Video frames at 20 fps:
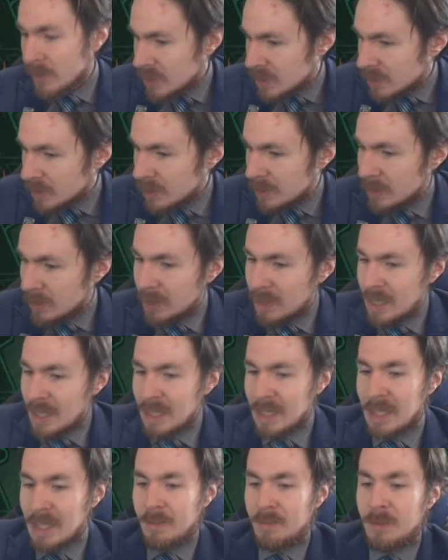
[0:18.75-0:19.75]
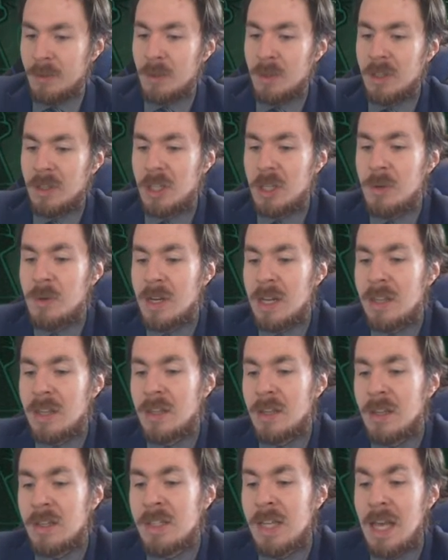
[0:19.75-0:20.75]
to kind of get a few of the Q&A
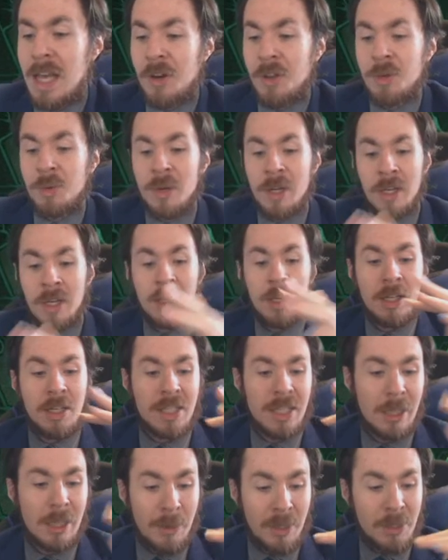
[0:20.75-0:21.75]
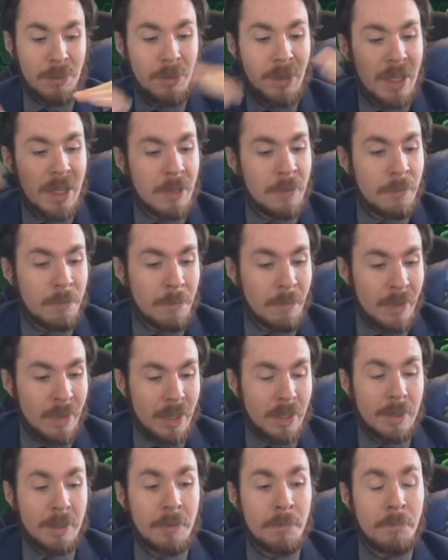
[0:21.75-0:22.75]
things out of the way to help explain
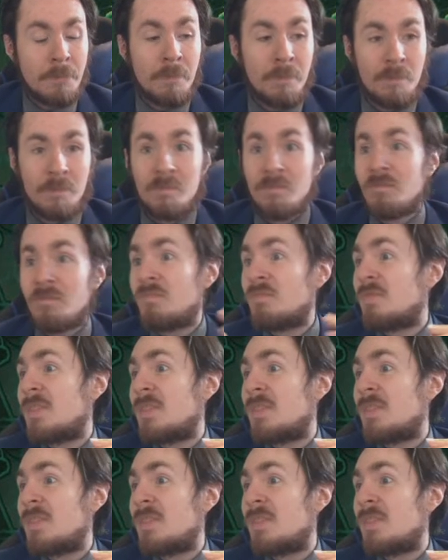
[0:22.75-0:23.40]
kind